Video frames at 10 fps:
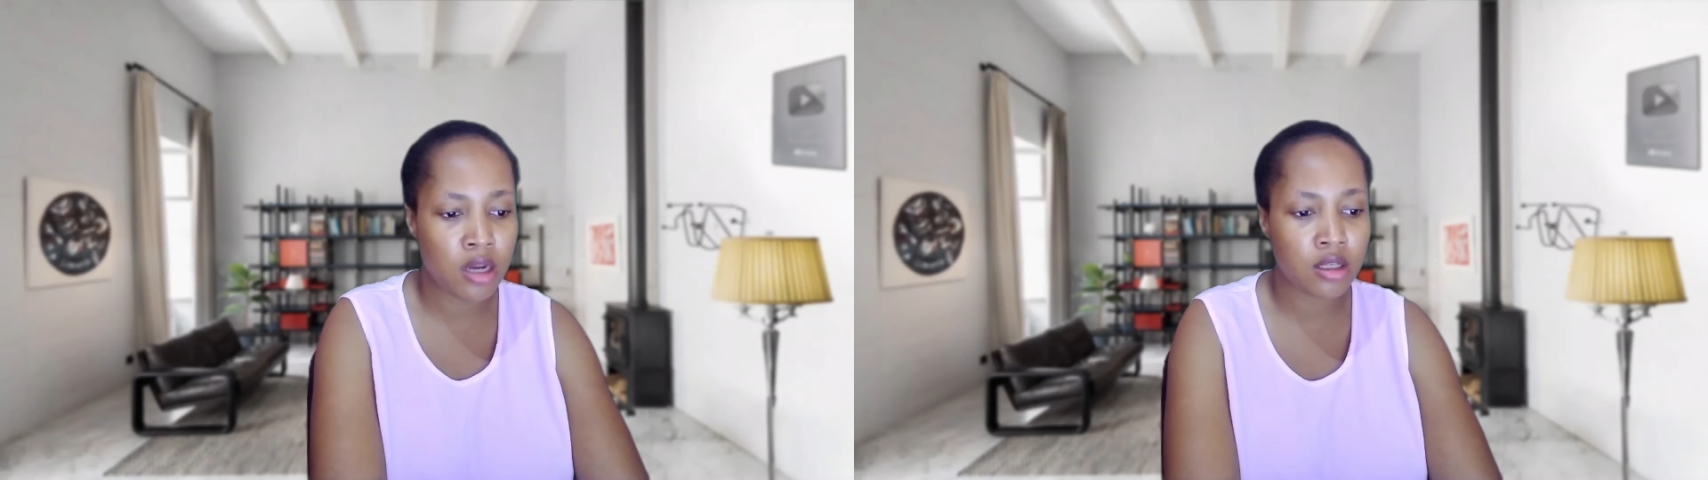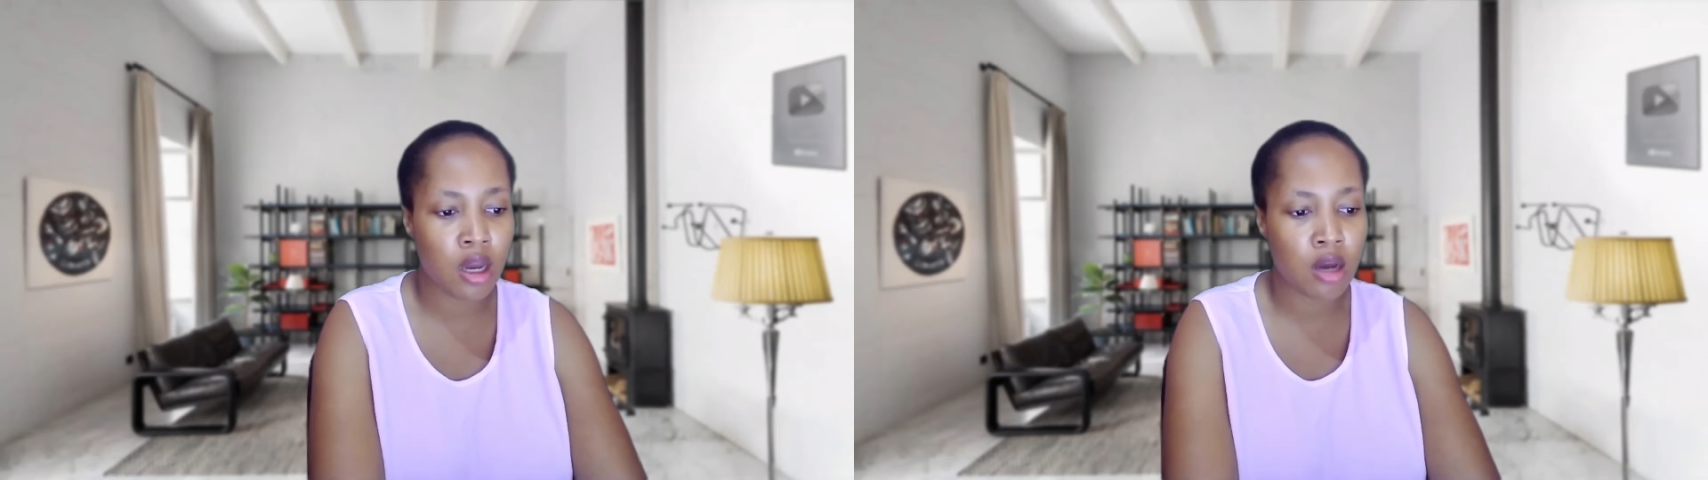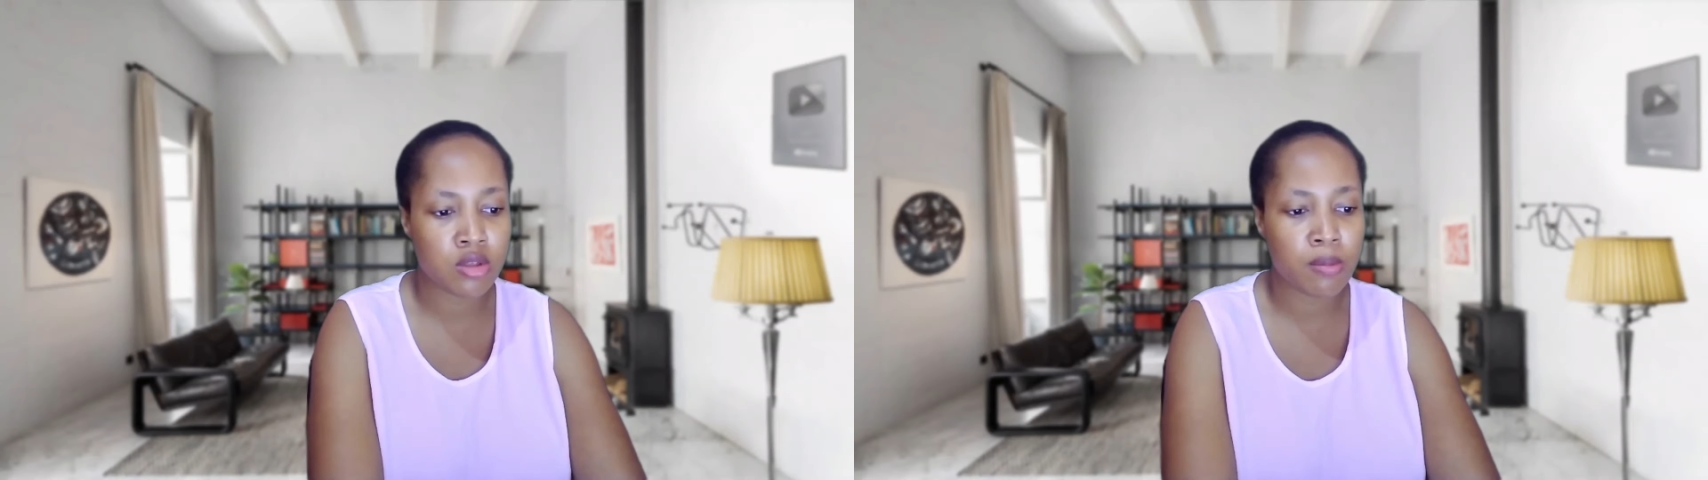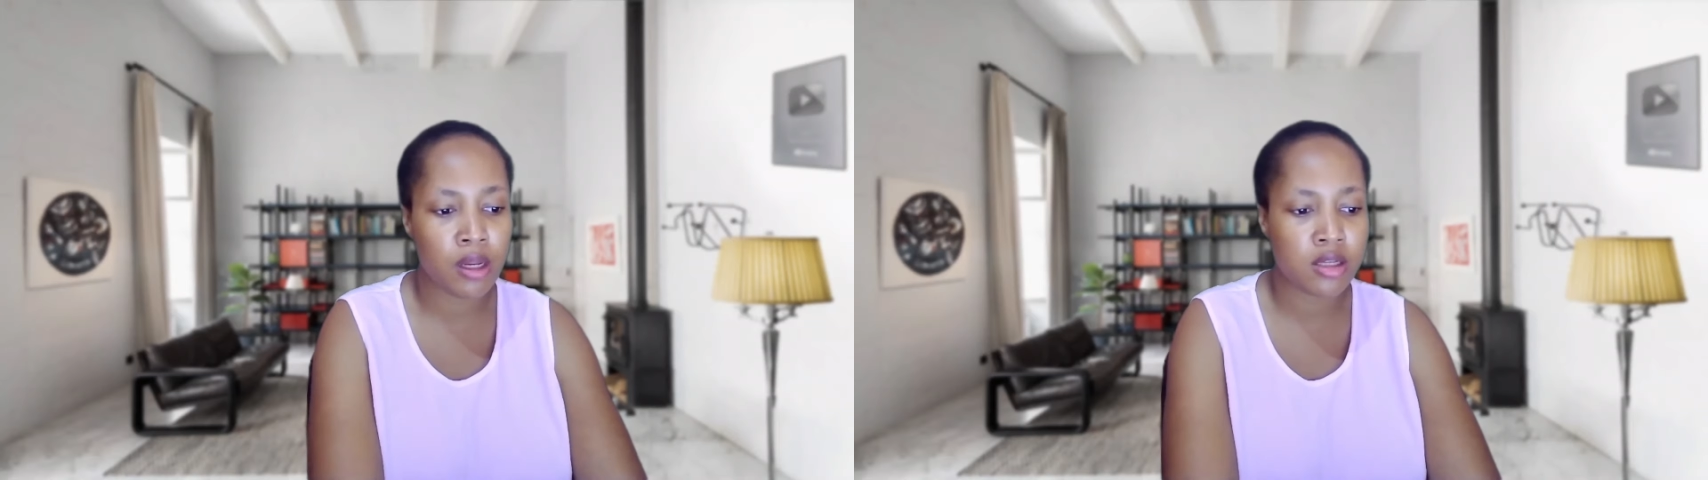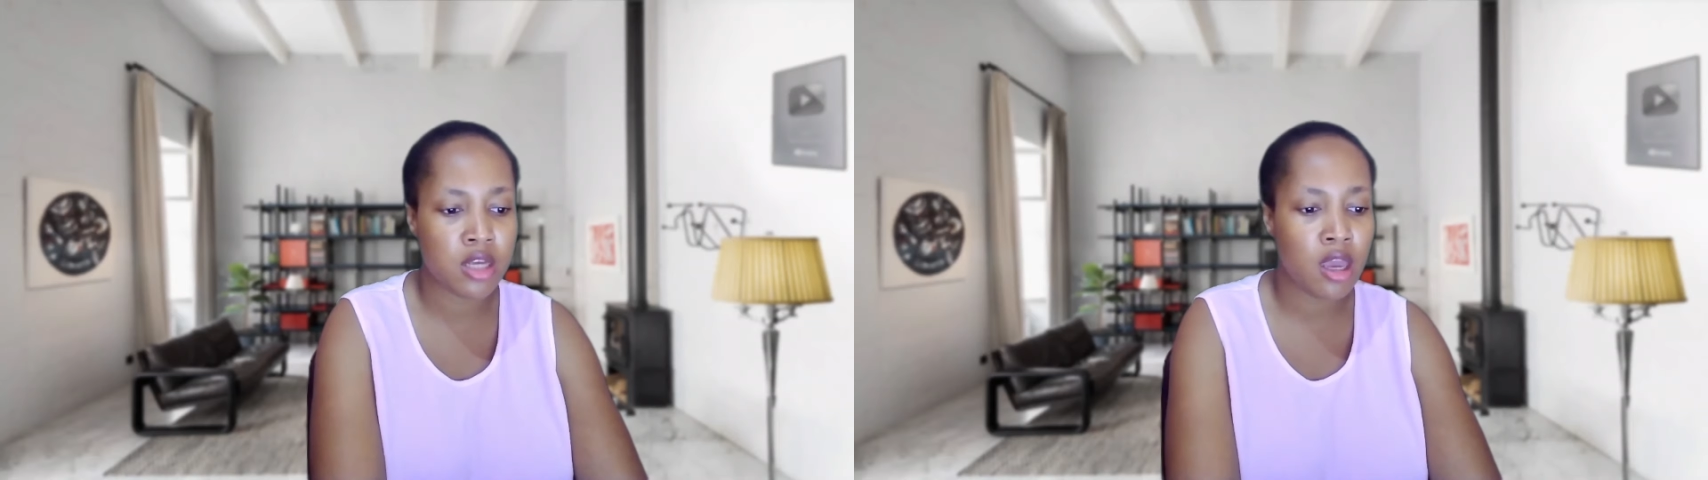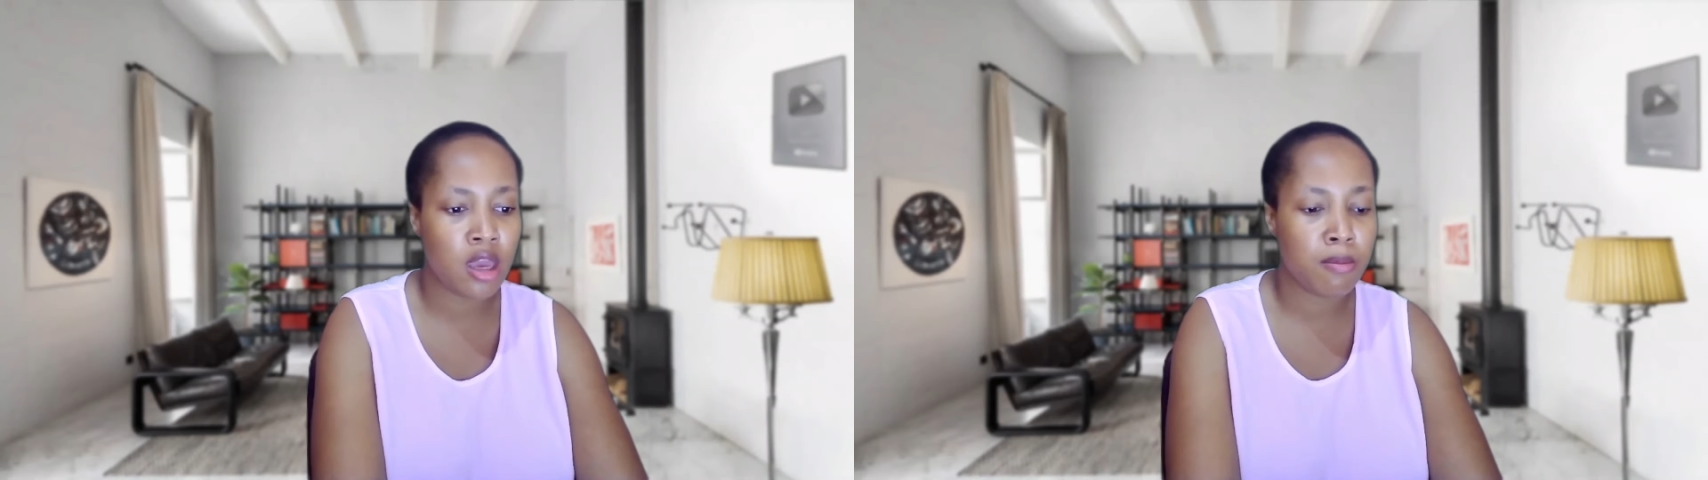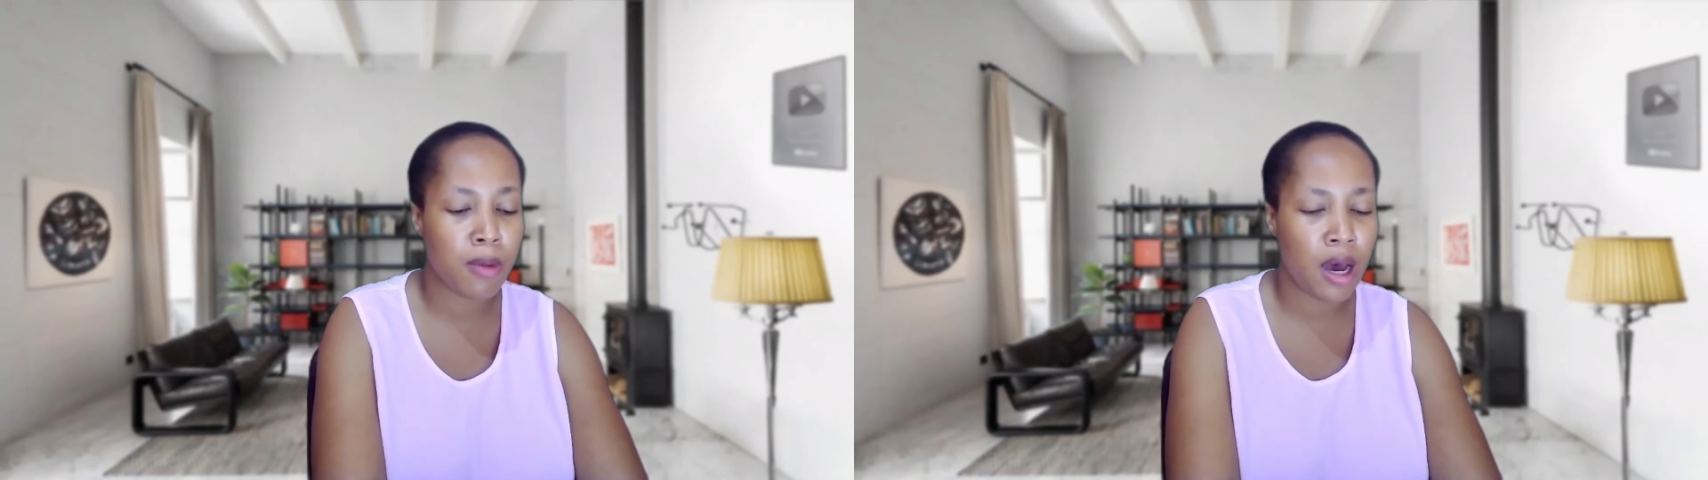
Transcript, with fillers: and accountability in